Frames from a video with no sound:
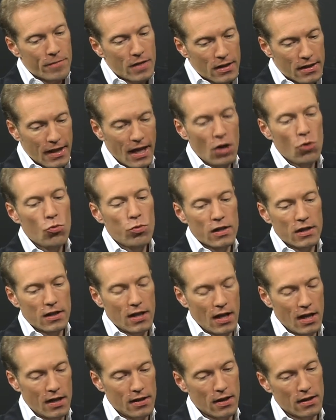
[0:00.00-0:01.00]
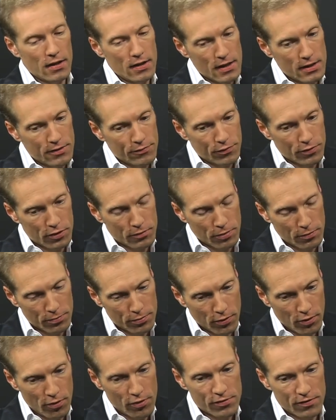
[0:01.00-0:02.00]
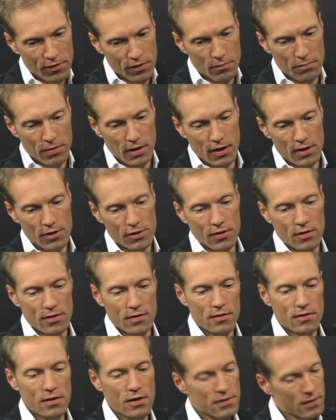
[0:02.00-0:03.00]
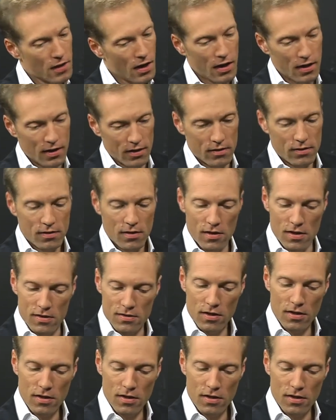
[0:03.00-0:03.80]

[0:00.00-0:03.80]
Now we can, at least for a proportion of the patients, decide, is